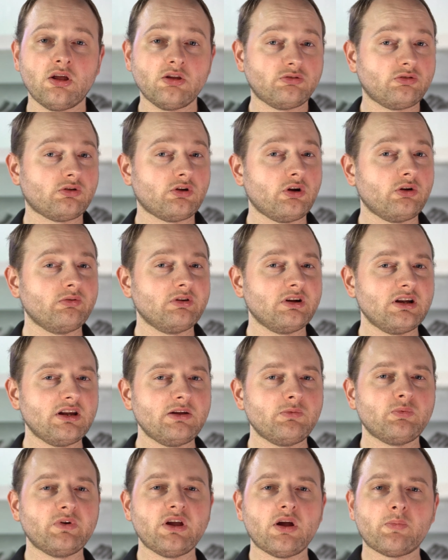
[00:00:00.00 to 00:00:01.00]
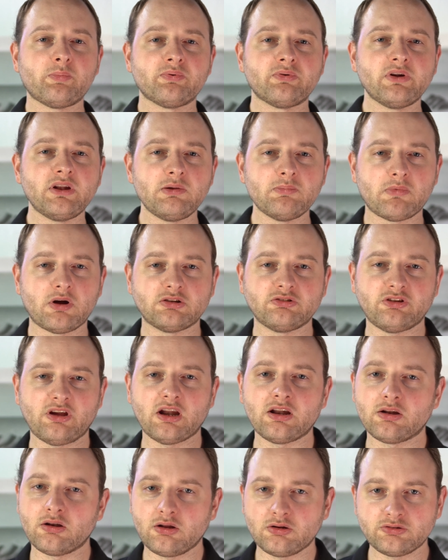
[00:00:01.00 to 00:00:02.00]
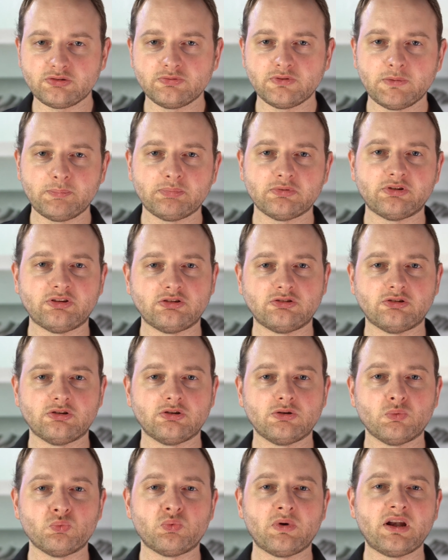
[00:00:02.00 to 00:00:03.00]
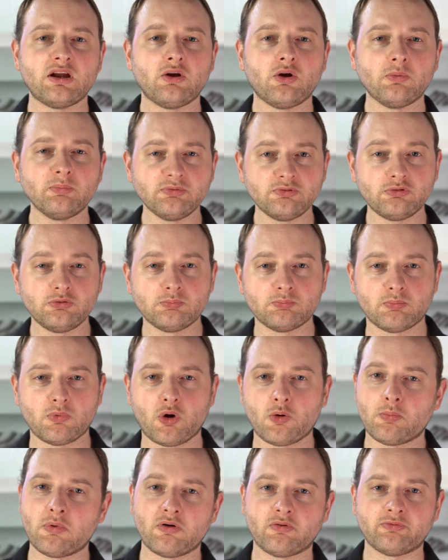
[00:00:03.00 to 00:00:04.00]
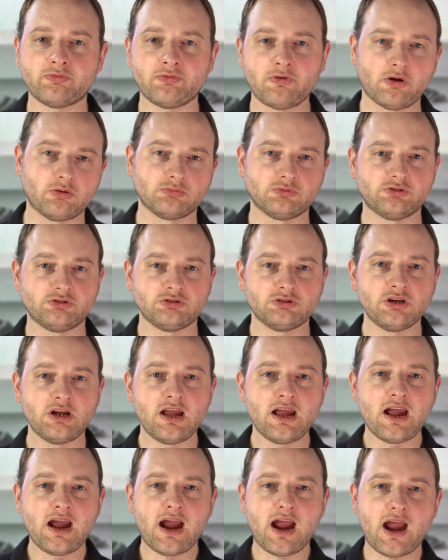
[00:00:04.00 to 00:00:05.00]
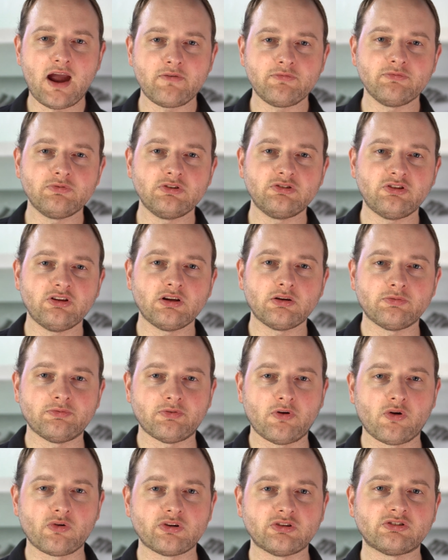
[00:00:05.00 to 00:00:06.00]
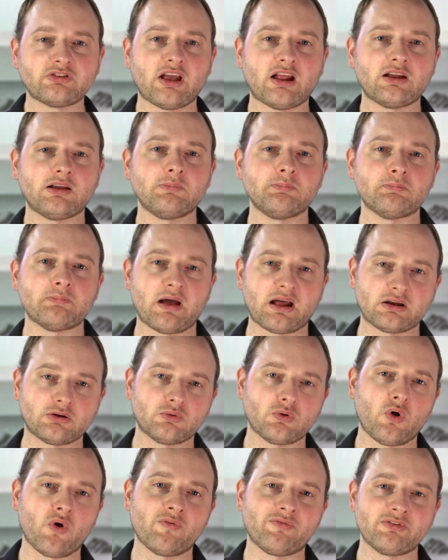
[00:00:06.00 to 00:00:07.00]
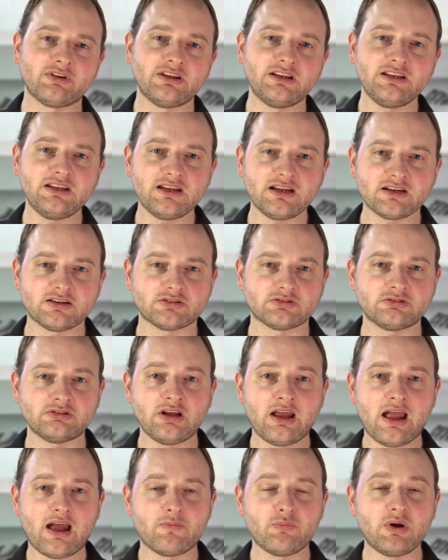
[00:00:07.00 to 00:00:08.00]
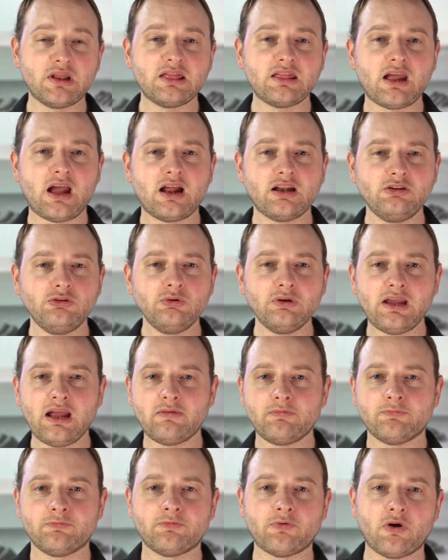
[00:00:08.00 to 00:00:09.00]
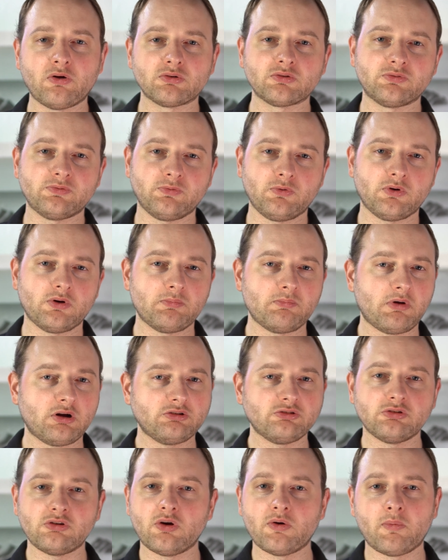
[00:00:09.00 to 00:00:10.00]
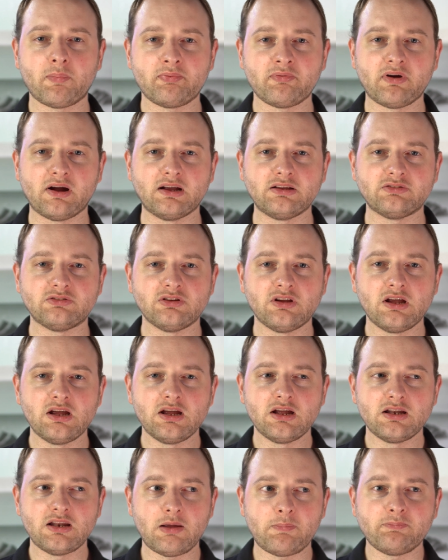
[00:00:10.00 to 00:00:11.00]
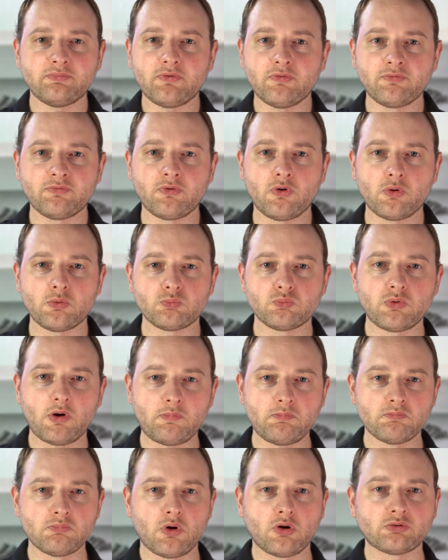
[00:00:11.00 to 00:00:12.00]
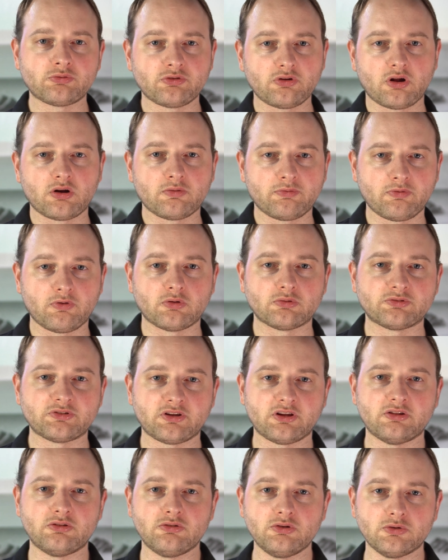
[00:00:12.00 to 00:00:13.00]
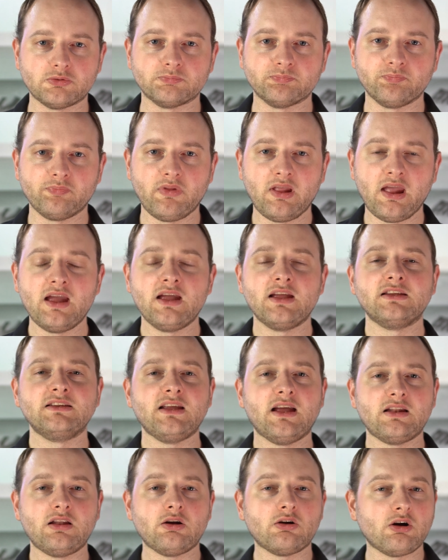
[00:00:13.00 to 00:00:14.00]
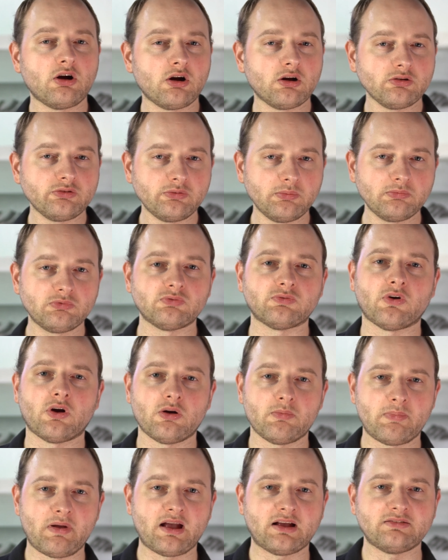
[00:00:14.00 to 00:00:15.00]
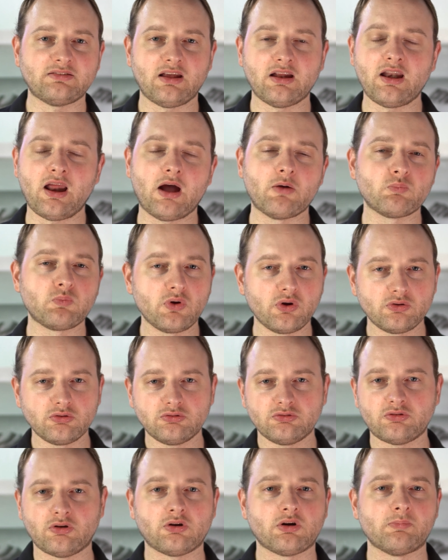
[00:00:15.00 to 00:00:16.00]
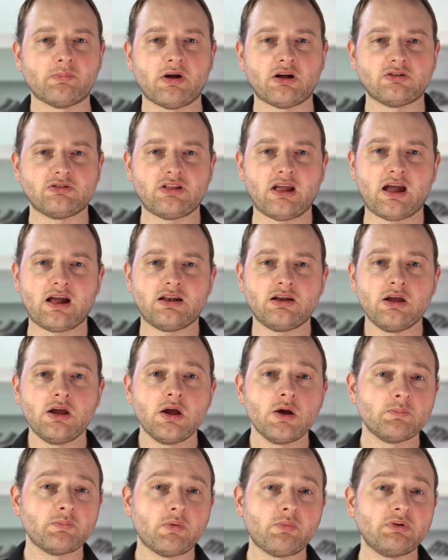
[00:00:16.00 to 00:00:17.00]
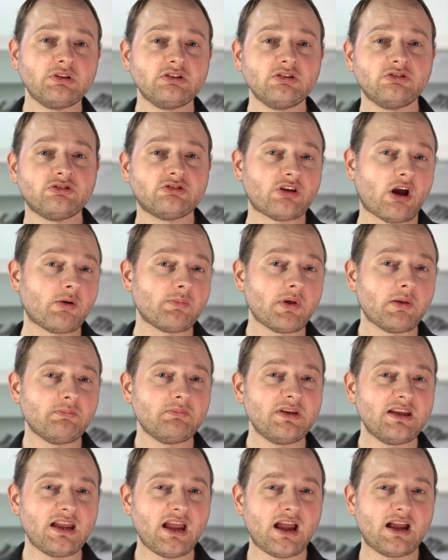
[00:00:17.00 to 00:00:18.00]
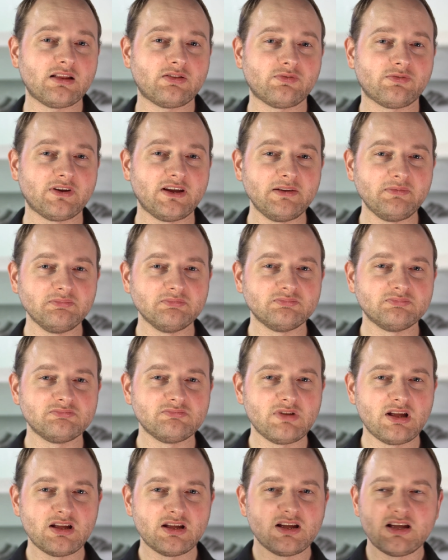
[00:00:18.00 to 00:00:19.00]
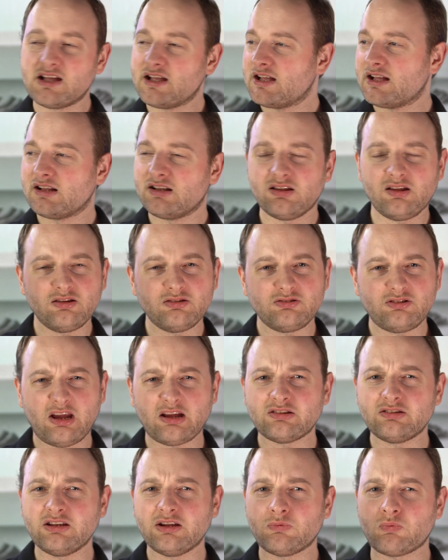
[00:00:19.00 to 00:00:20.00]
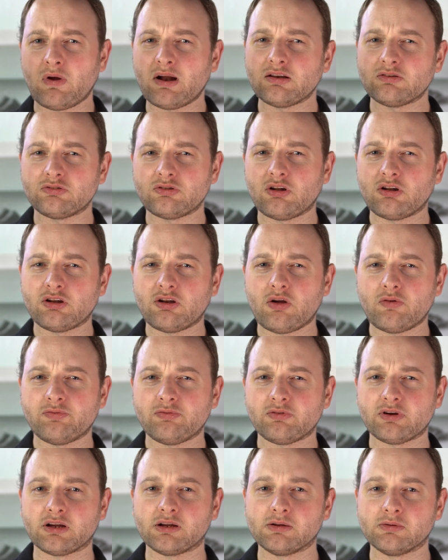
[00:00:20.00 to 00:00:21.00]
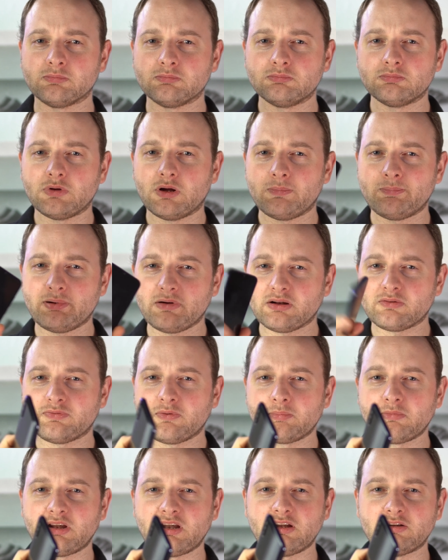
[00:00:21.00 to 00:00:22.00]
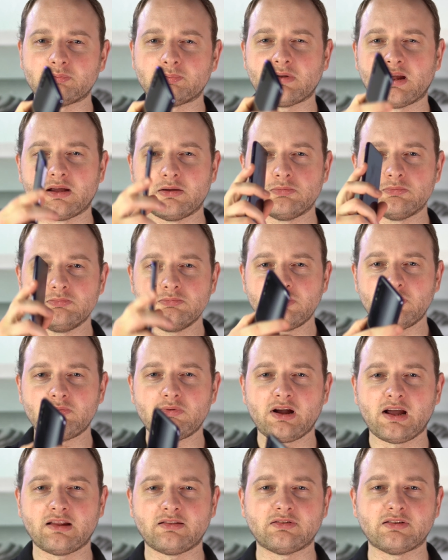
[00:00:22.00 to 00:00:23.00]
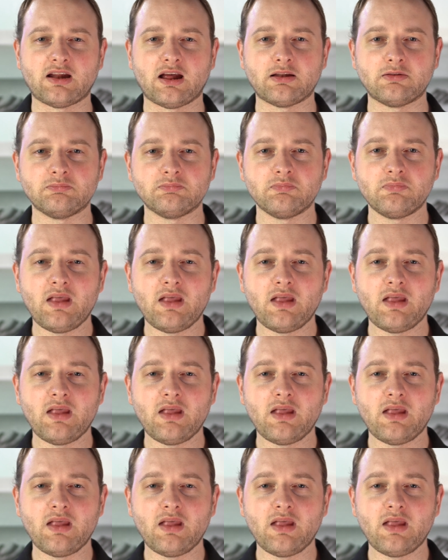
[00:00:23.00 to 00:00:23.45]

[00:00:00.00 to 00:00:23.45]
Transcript: So currently we are pretty much at a luxury position when it comes to mobile phones. Every single phone is getting better over the years, and with that you get phones for a much lower price that perform what most other phones can do. Yeah, there are some drawbacks and I will talk about that, but with the Xiaomi Mi A3, it's actually quite a solid offering, apart from the display, but we'll get to that.